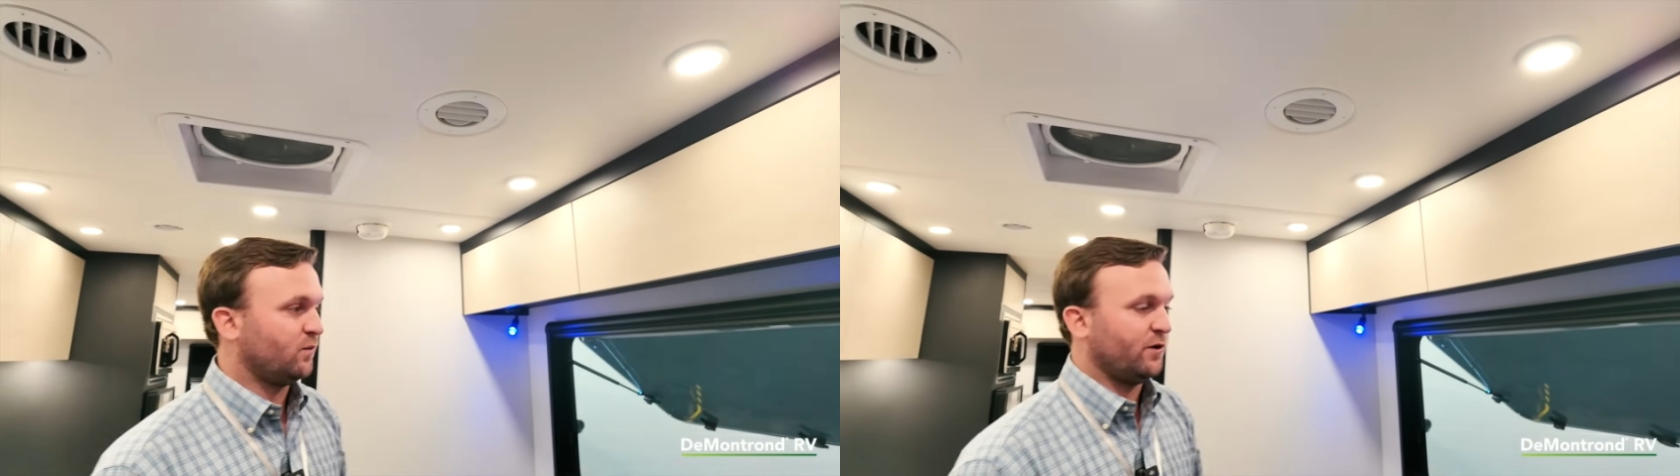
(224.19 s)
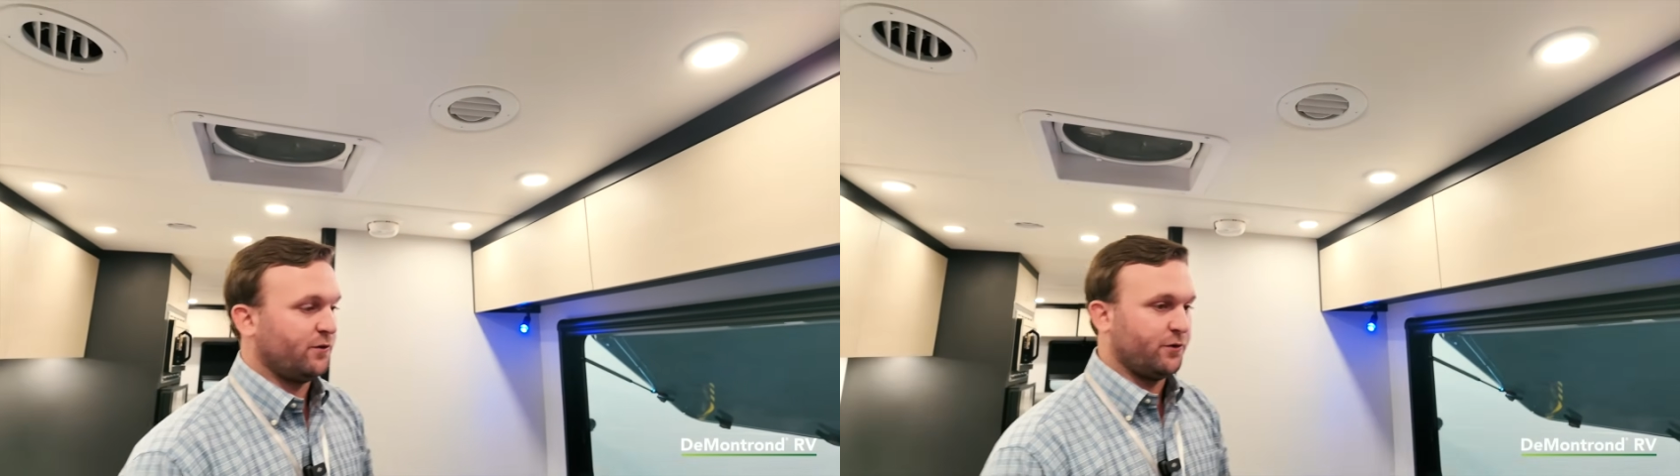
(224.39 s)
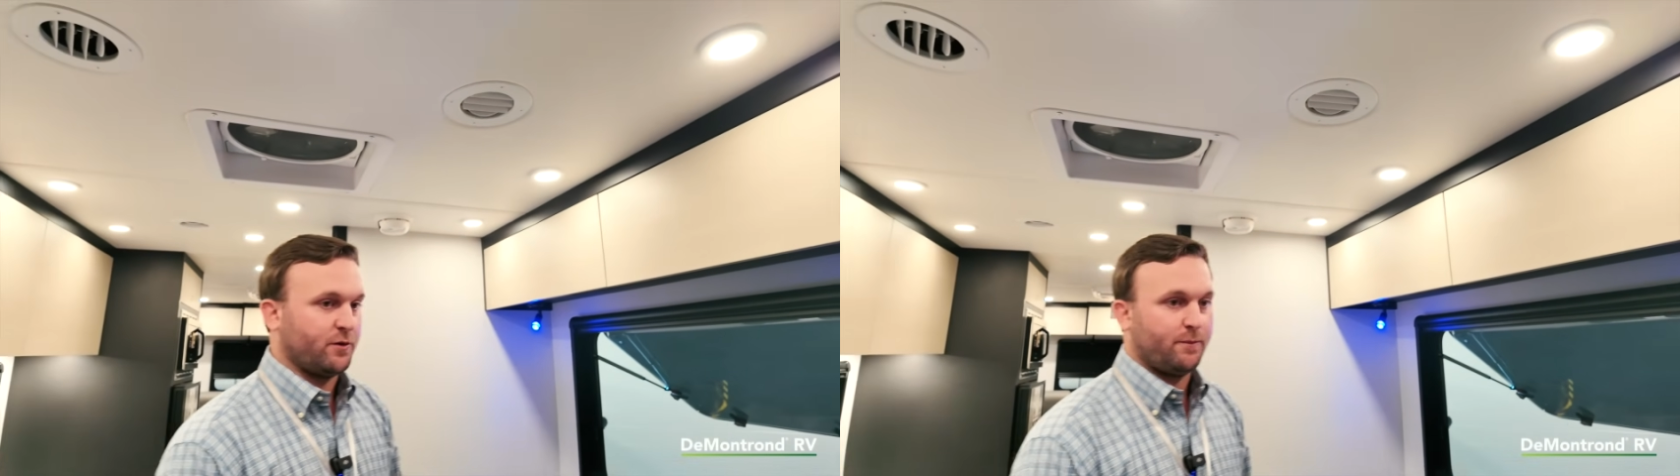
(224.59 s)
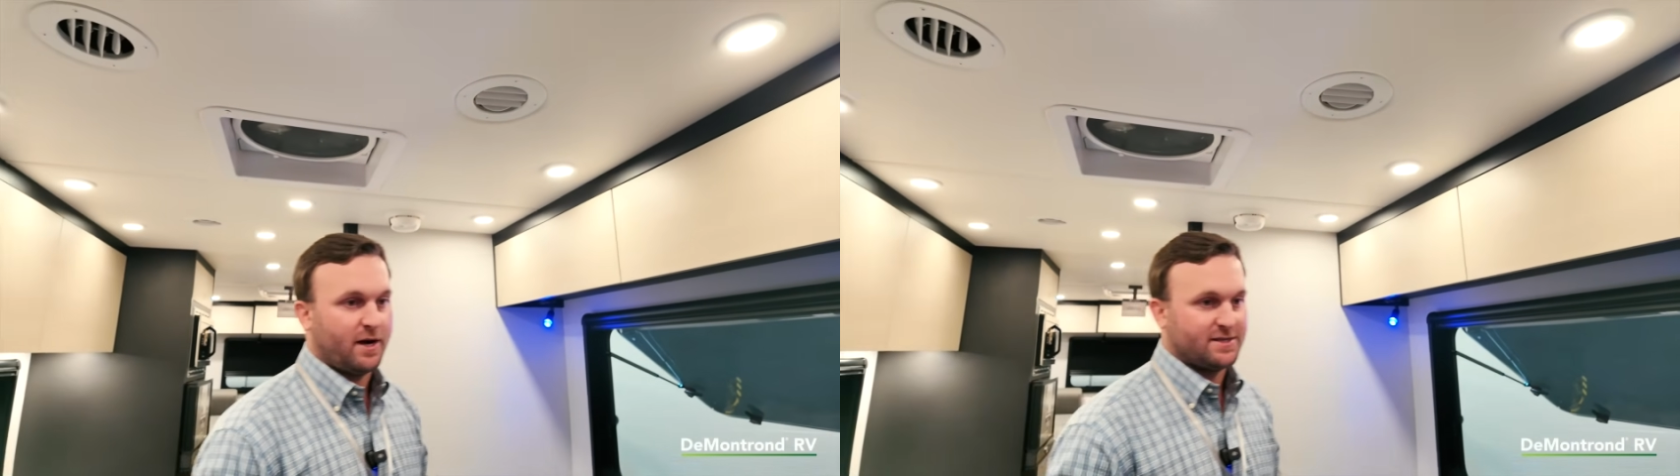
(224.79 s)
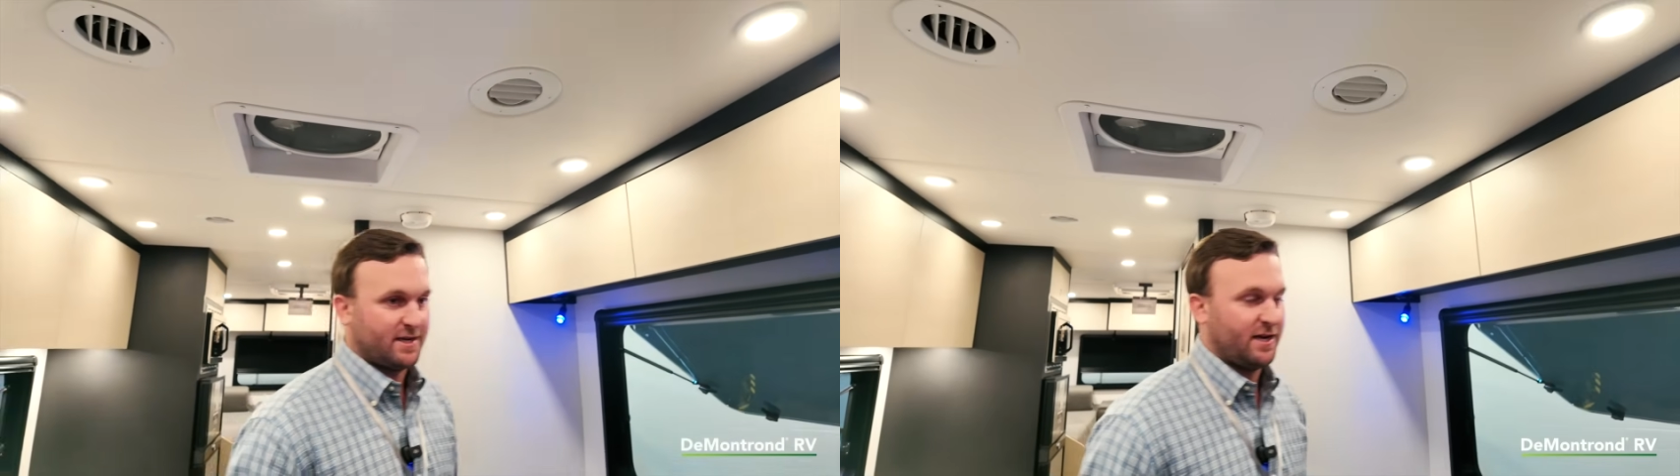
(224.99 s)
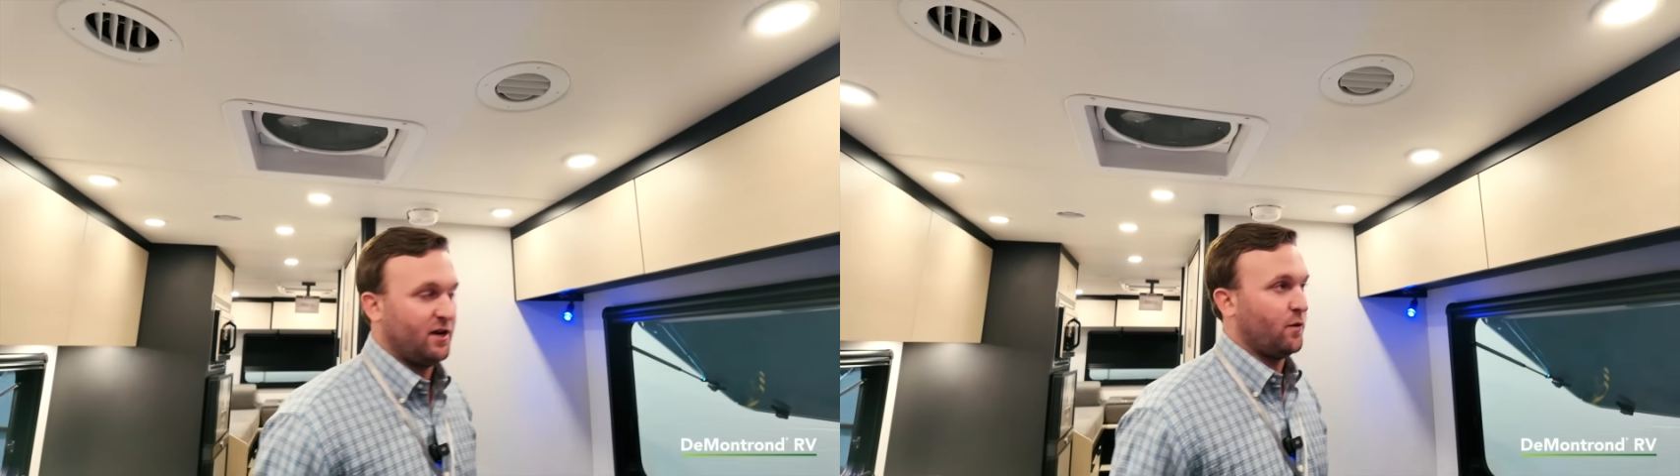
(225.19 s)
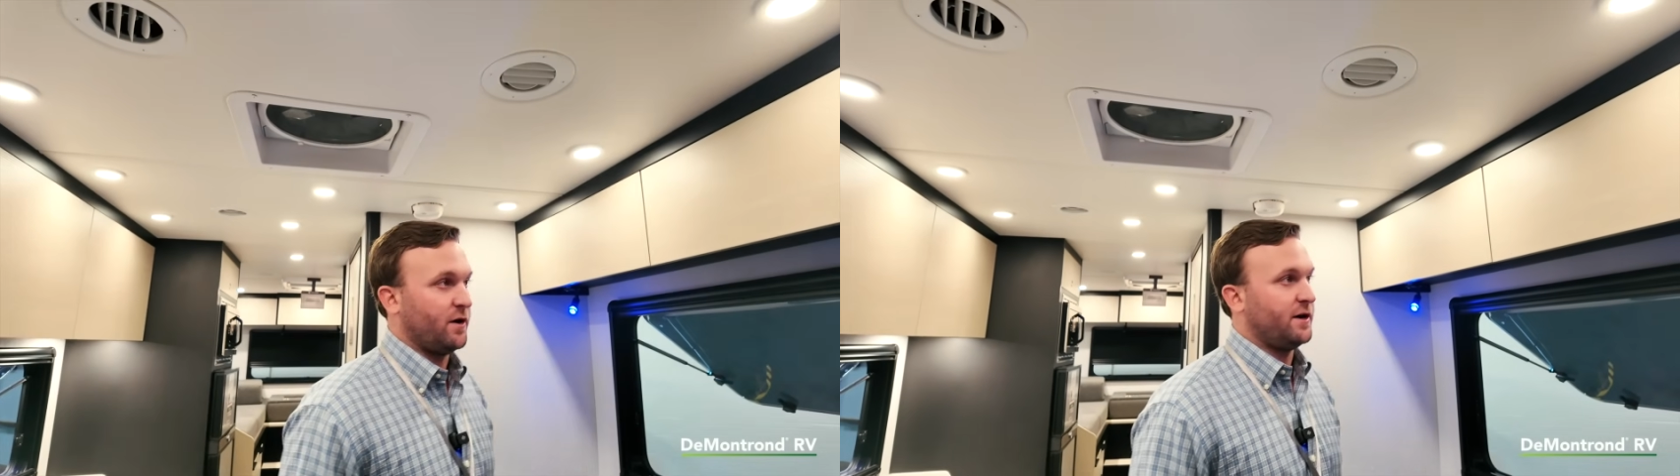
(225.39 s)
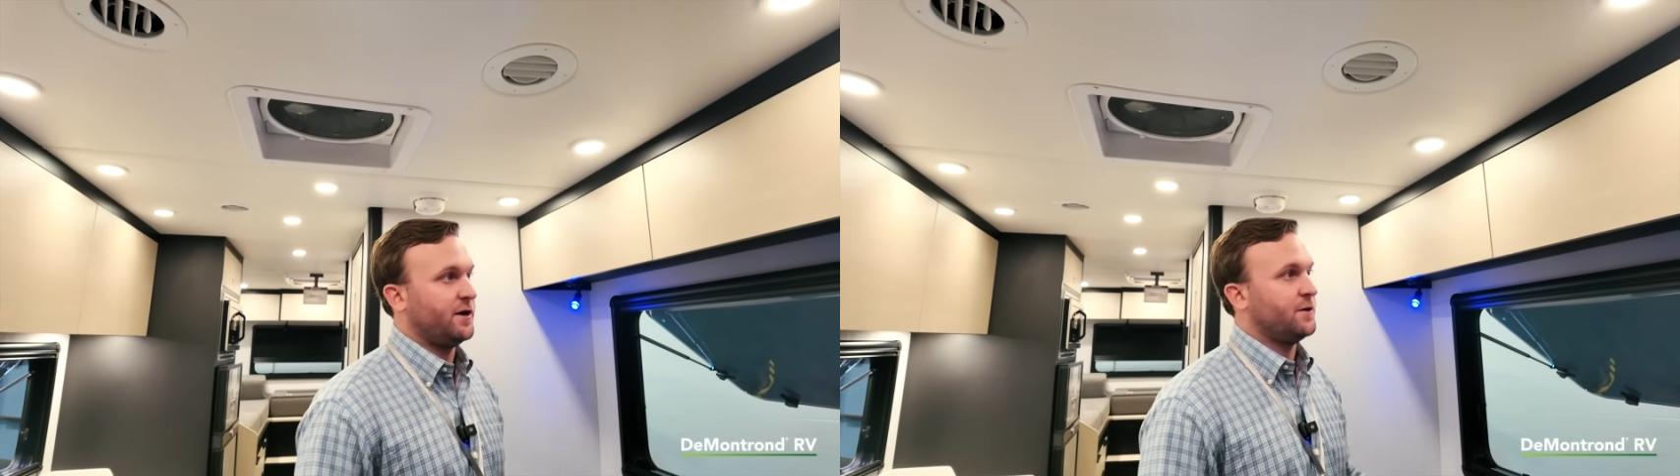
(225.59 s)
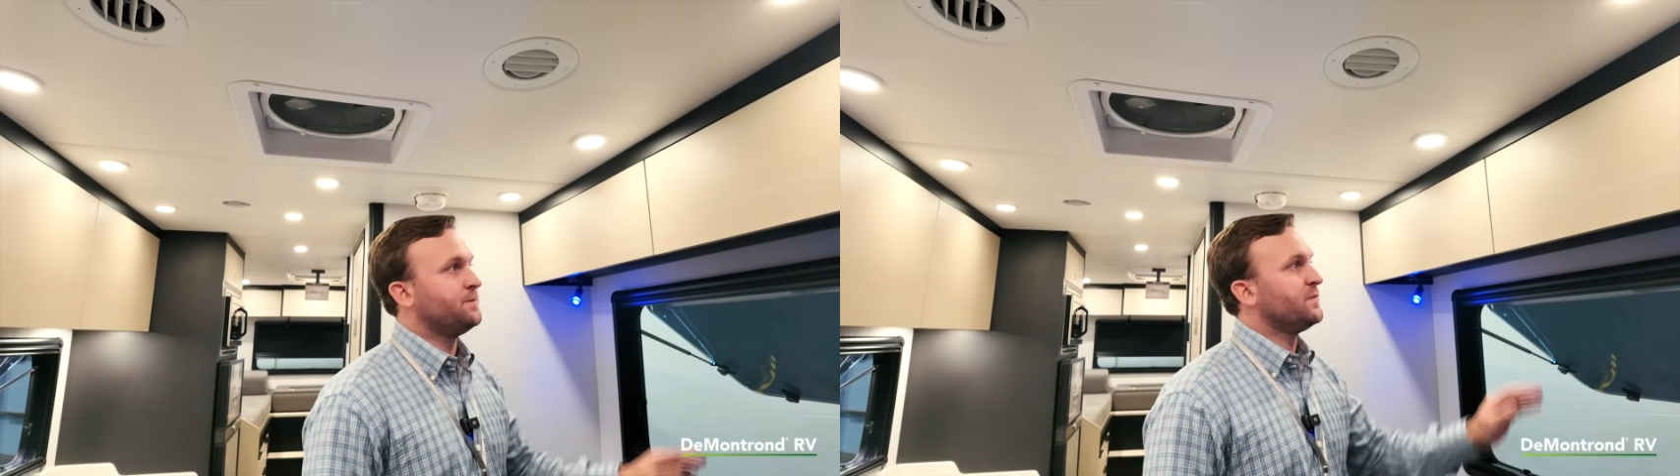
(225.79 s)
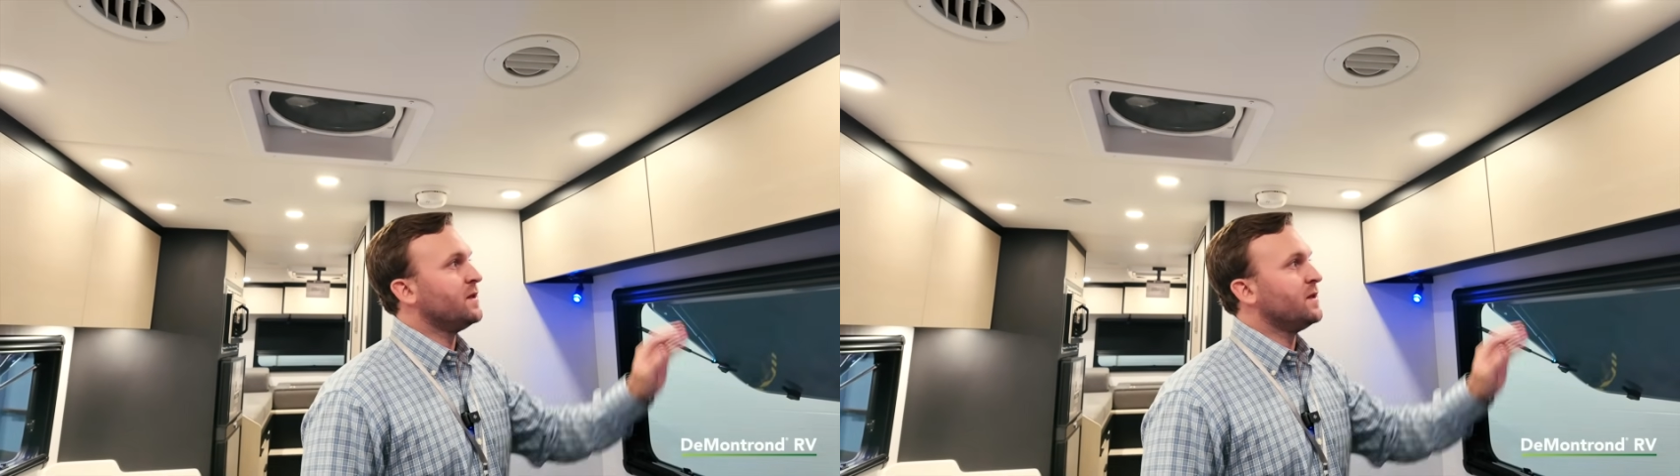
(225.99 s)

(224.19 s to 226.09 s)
We don't do composite anywhere in here.